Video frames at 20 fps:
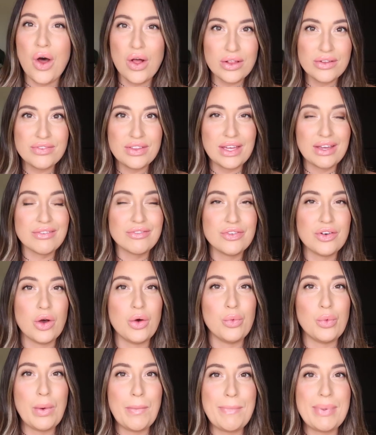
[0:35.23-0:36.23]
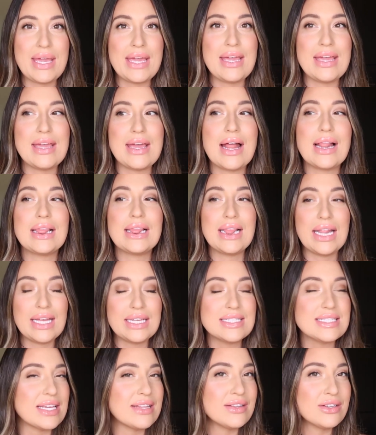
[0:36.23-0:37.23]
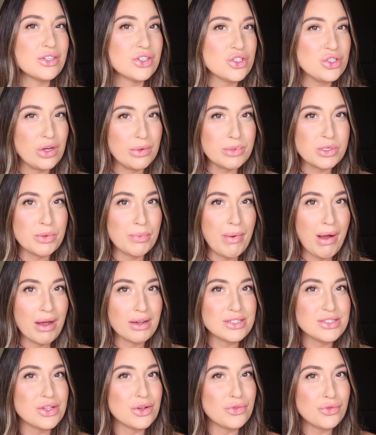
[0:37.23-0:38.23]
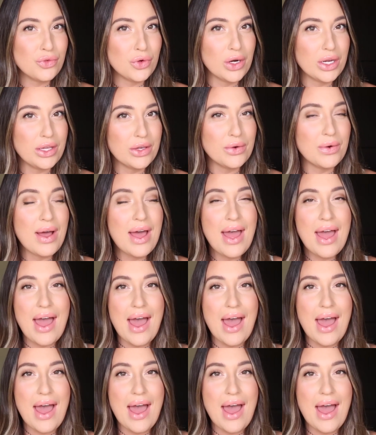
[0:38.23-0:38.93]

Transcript: All of the info will be linked in the description box for you,